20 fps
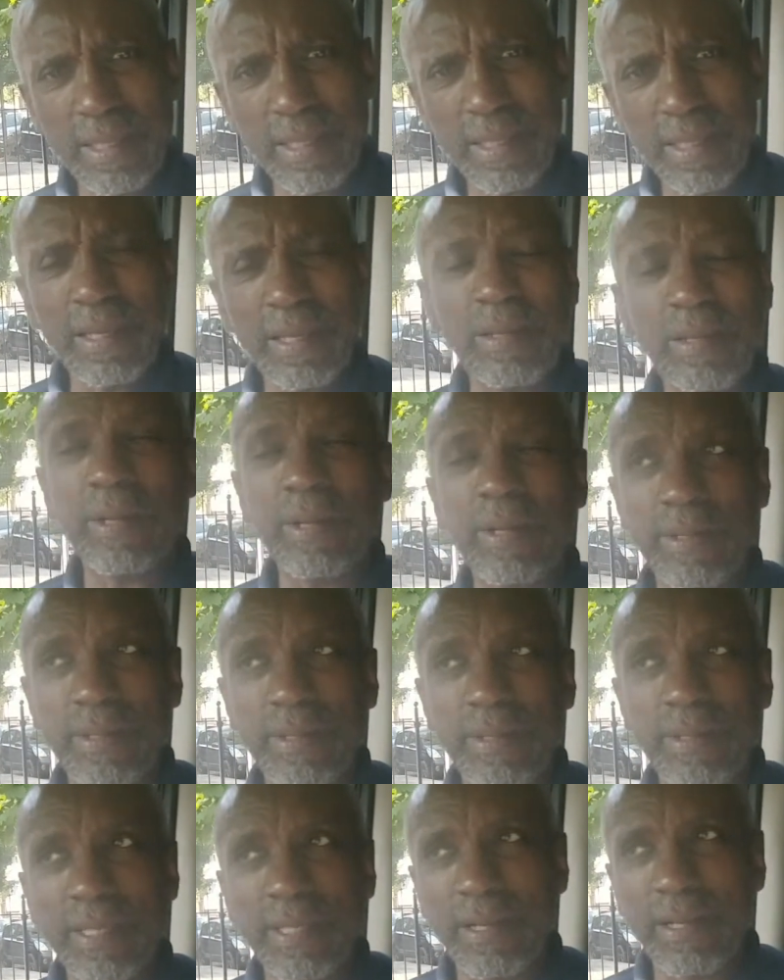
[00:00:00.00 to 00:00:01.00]
Going to be on
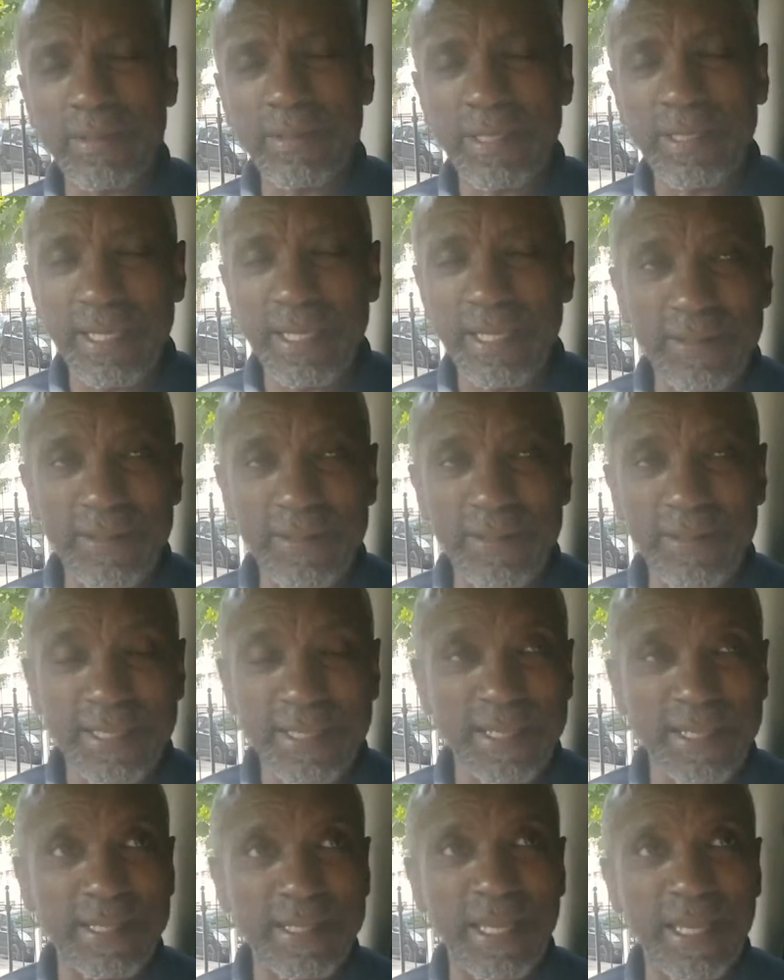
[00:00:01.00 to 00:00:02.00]
sale next
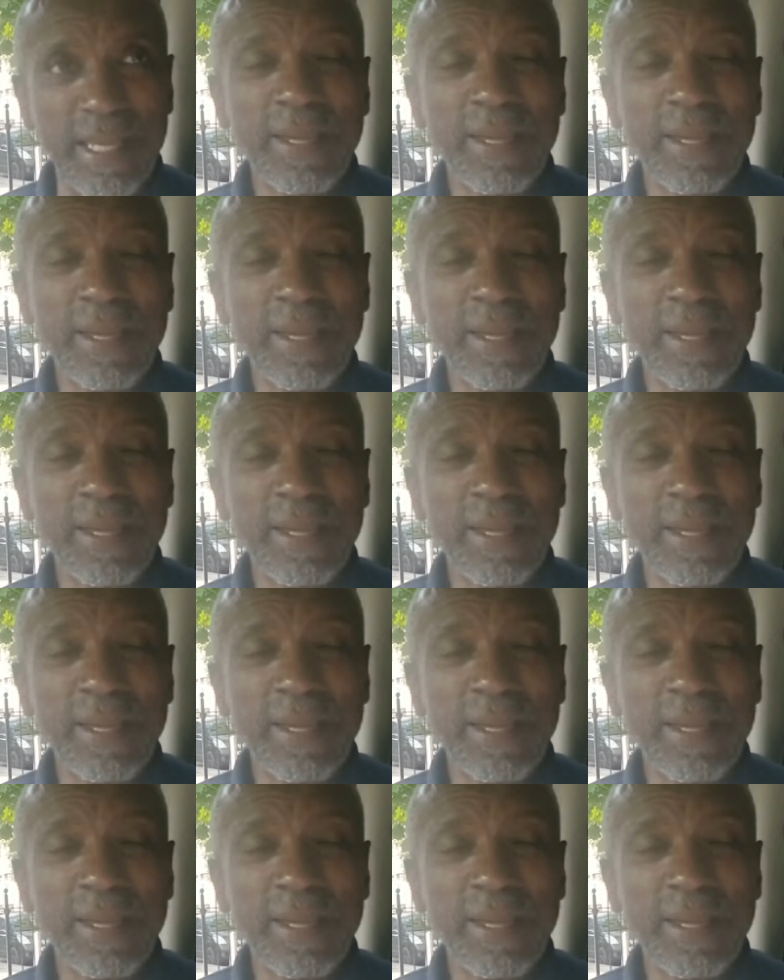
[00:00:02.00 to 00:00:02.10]
Sunday.